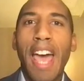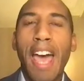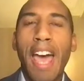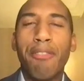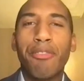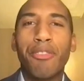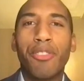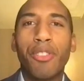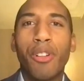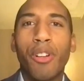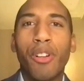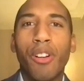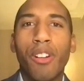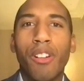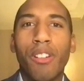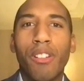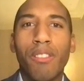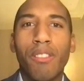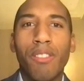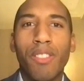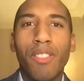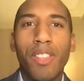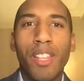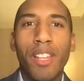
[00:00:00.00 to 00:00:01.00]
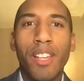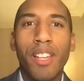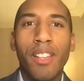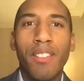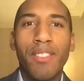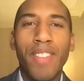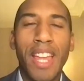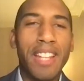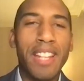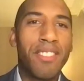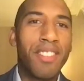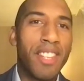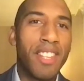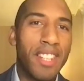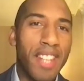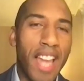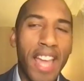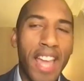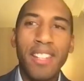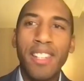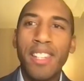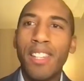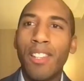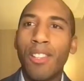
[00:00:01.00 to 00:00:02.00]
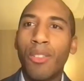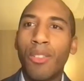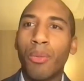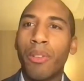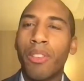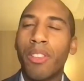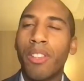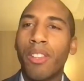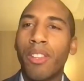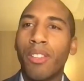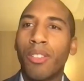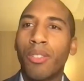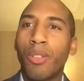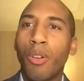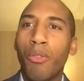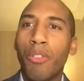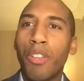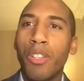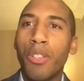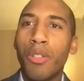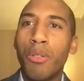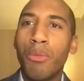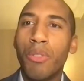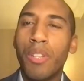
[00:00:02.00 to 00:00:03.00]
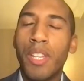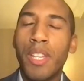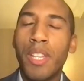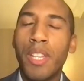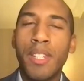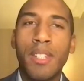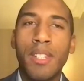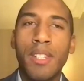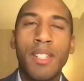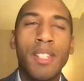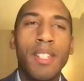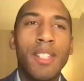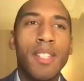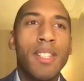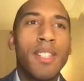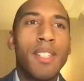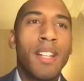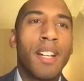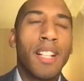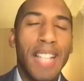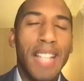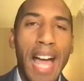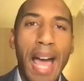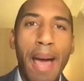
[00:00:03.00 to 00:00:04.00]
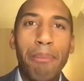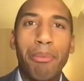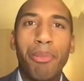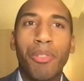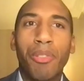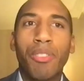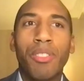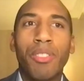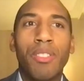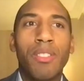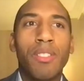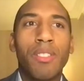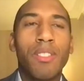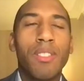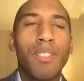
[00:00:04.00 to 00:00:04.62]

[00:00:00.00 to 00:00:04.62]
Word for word: after the 1990s, when the Soviet Union collapsed,